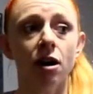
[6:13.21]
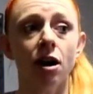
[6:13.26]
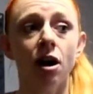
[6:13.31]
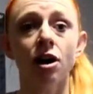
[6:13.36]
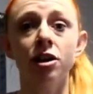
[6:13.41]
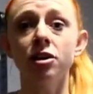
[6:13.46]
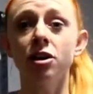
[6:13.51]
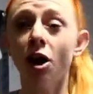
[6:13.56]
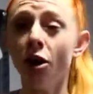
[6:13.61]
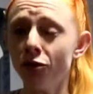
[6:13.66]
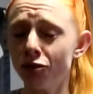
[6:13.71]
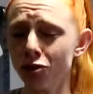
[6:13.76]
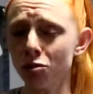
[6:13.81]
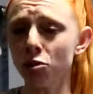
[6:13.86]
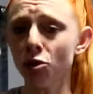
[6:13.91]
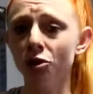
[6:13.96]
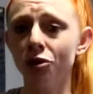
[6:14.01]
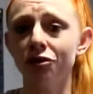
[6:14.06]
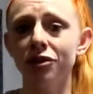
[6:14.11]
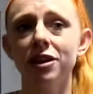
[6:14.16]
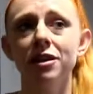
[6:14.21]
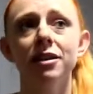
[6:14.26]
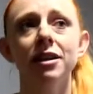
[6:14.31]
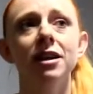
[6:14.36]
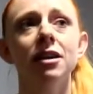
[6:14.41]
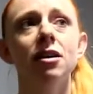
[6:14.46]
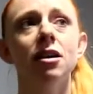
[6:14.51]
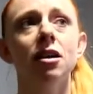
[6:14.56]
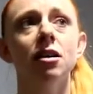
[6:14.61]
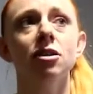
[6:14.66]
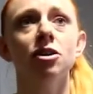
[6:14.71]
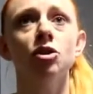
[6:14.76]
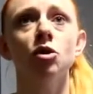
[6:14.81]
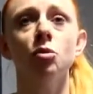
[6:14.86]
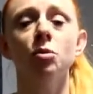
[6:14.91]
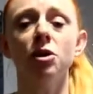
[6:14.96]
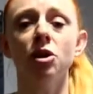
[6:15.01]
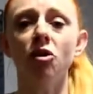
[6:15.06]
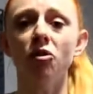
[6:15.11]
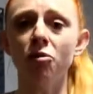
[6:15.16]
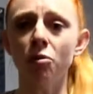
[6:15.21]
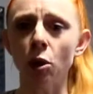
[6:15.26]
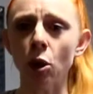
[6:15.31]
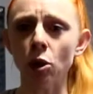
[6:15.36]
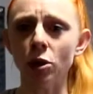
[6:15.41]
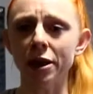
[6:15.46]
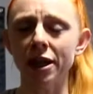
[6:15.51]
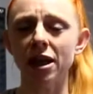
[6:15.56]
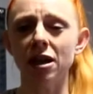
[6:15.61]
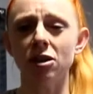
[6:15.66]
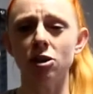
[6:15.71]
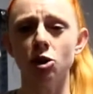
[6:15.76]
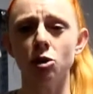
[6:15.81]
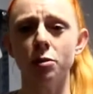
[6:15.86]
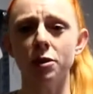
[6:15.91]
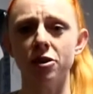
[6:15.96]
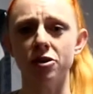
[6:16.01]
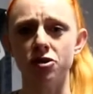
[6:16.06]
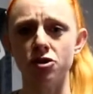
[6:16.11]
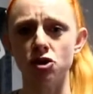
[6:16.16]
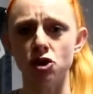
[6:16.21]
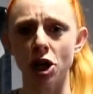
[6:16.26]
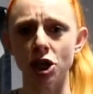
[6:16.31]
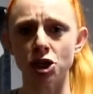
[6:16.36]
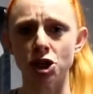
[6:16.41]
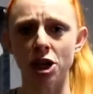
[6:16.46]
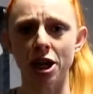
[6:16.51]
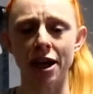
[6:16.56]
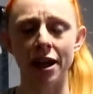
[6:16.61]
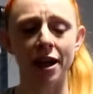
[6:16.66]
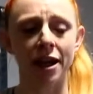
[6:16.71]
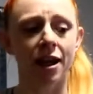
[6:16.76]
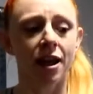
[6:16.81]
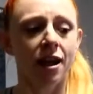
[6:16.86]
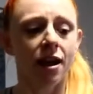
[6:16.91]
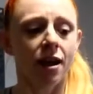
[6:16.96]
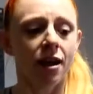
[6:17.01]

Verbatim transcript: uncomfortable feeling, a little bit of pulling, a little bit of stretching.